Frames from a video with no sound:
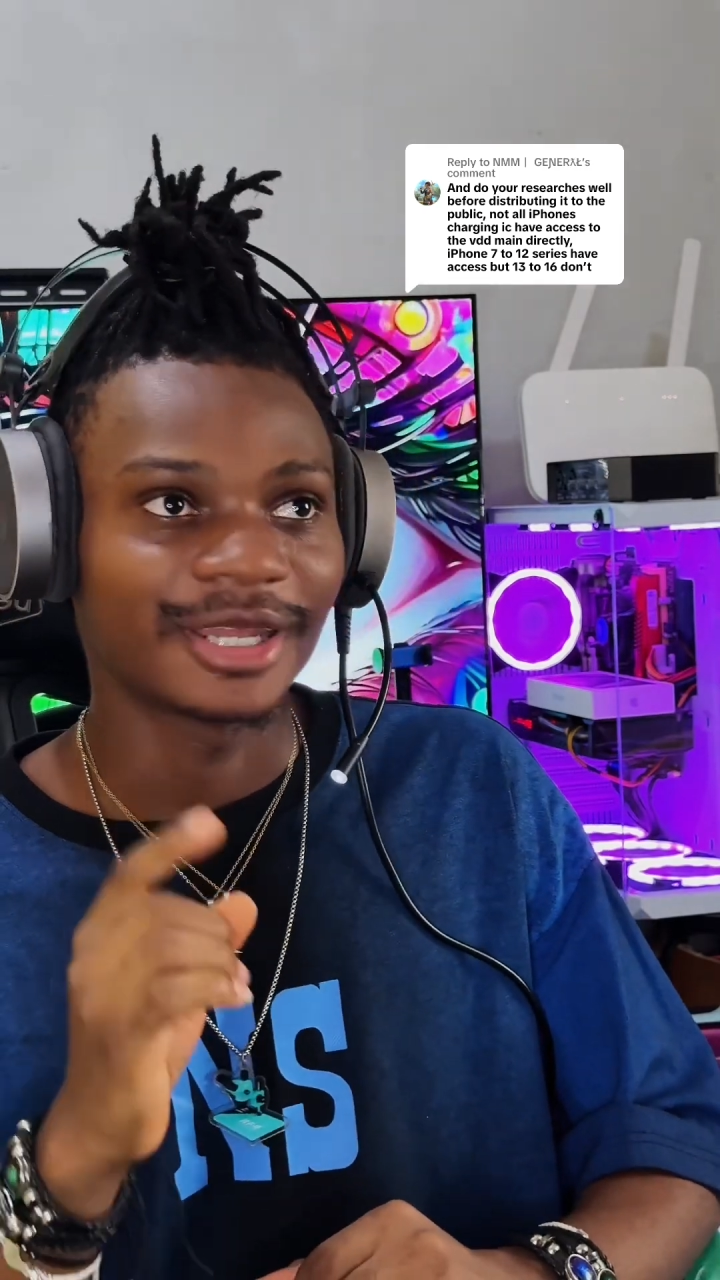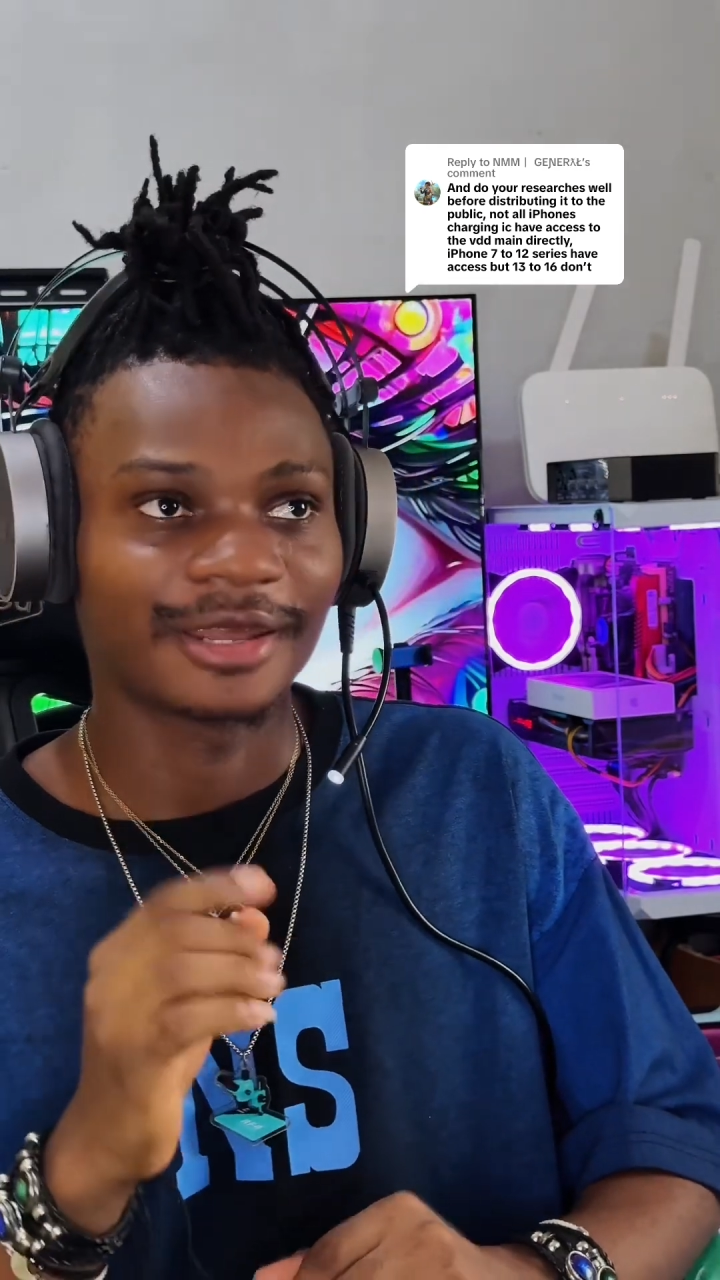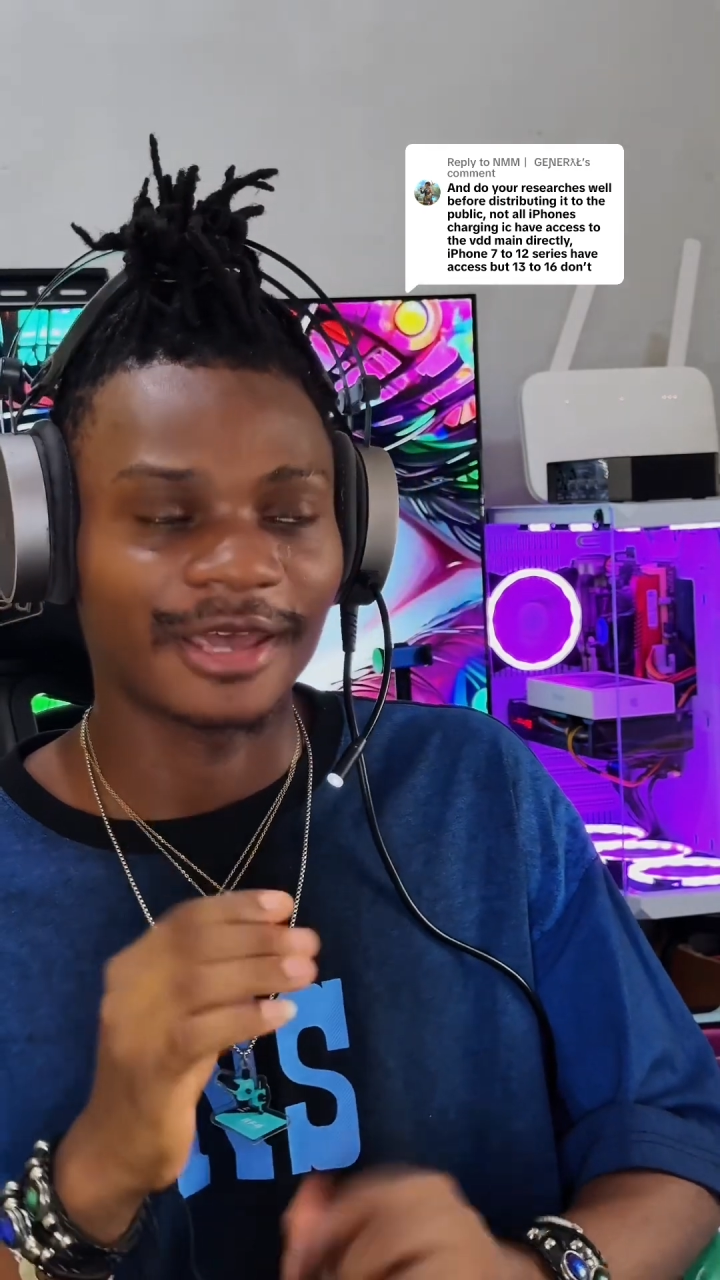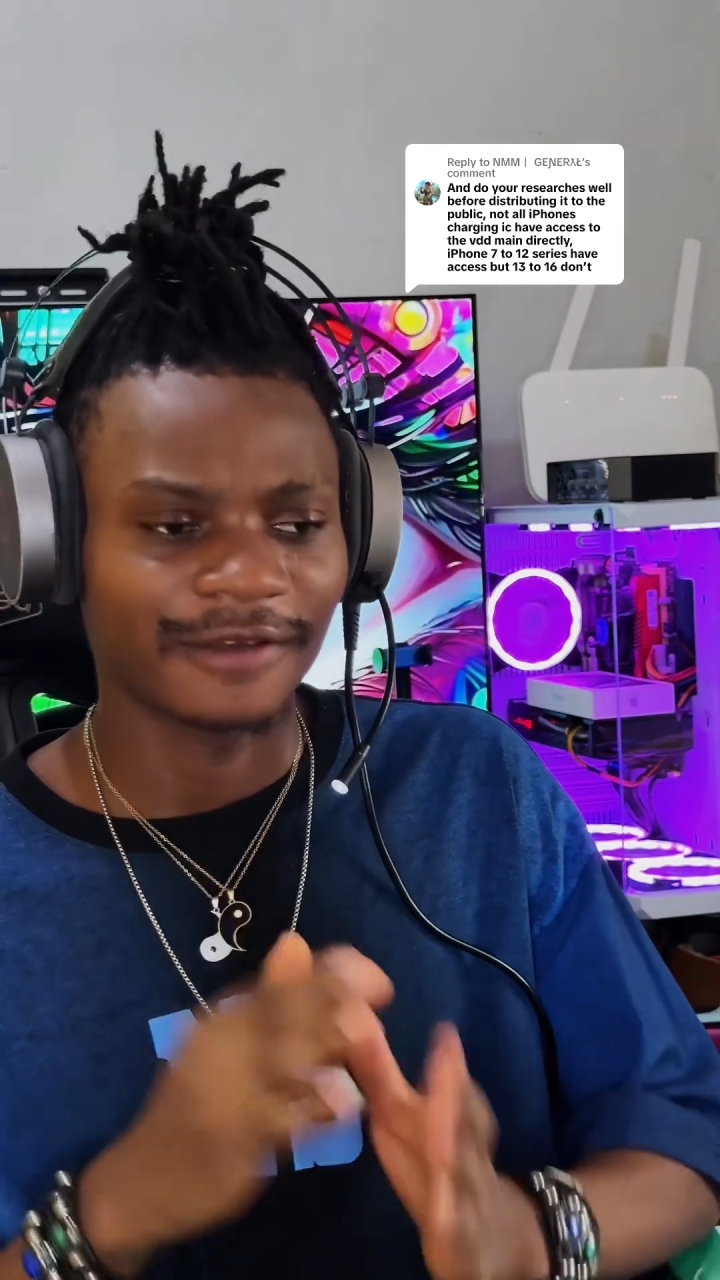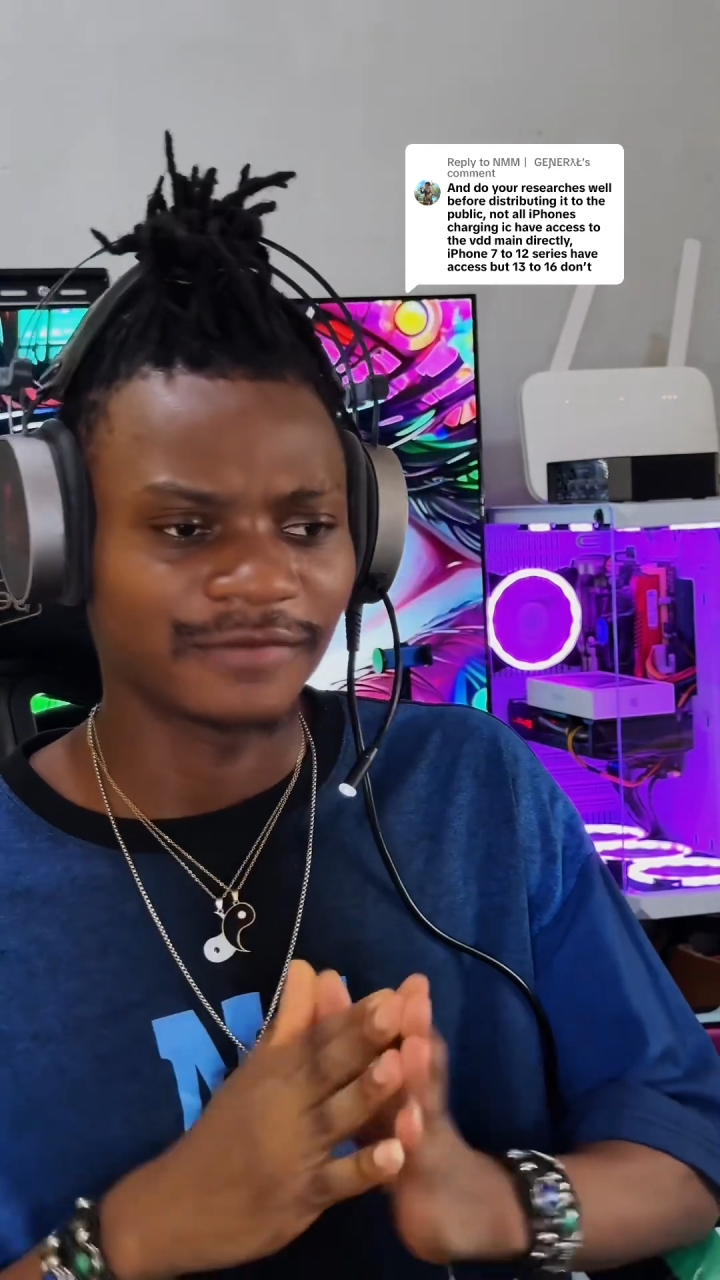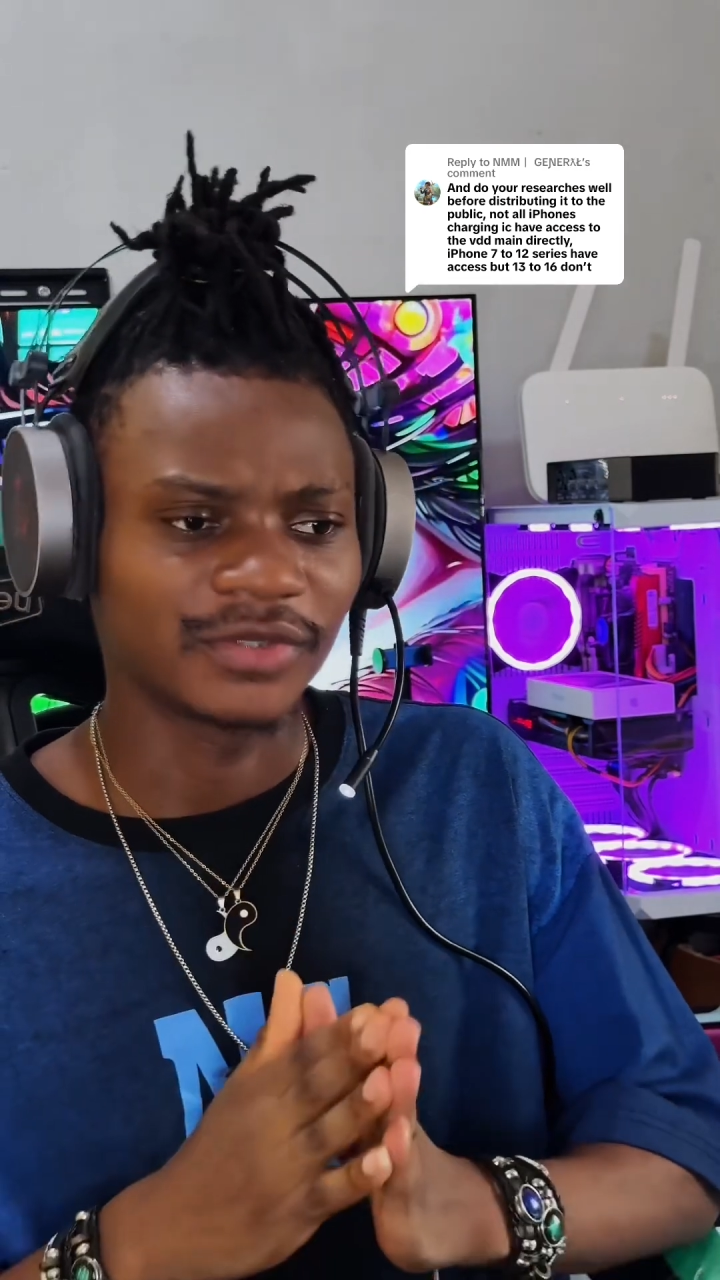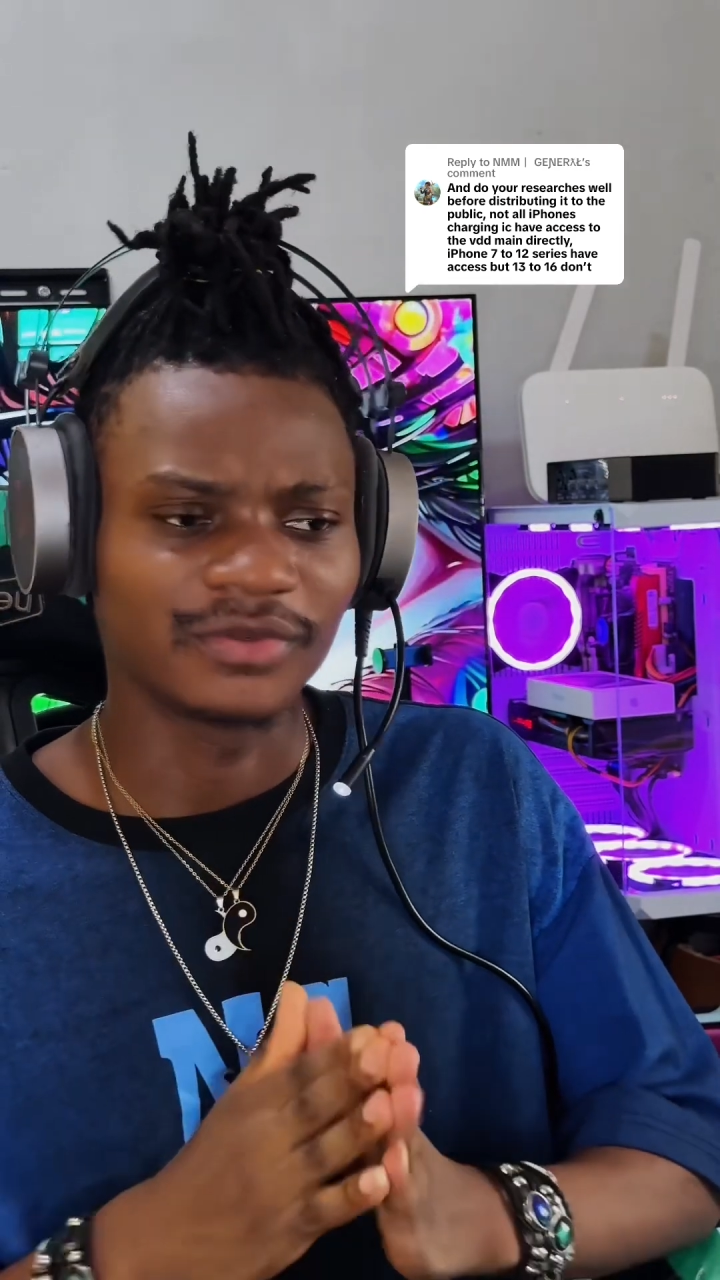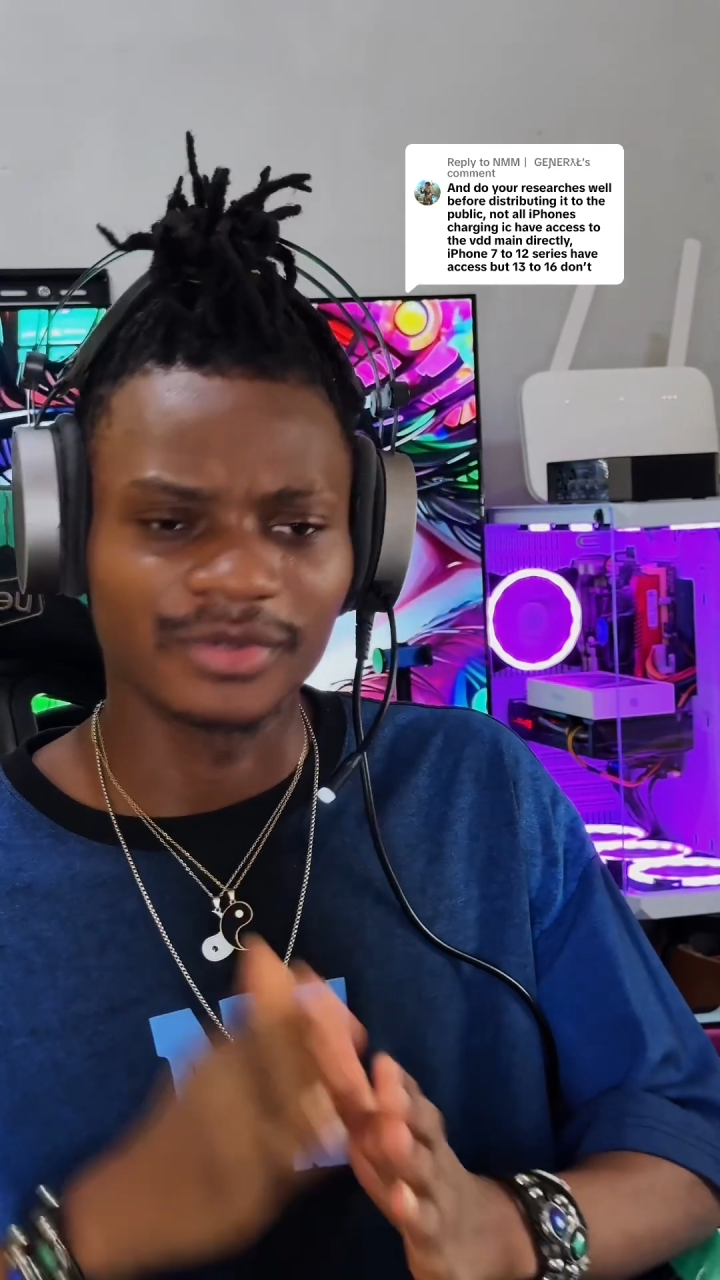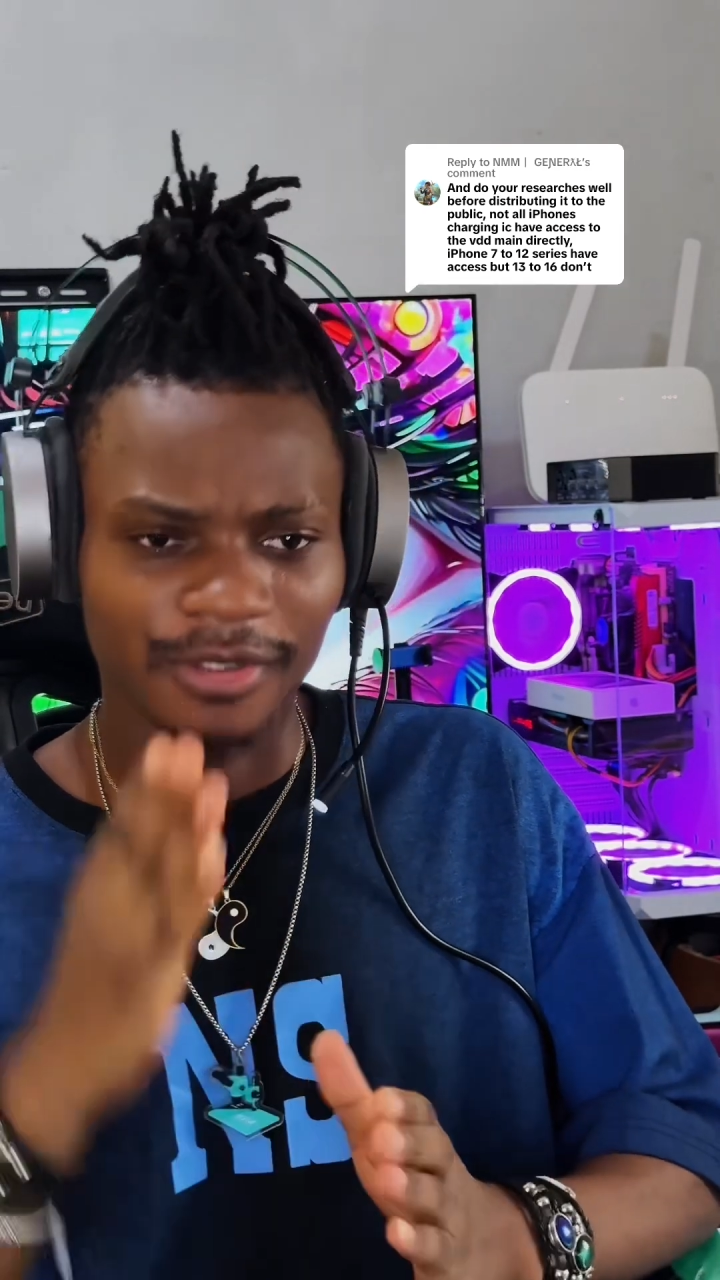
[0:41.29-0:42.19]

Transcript: that I have to do a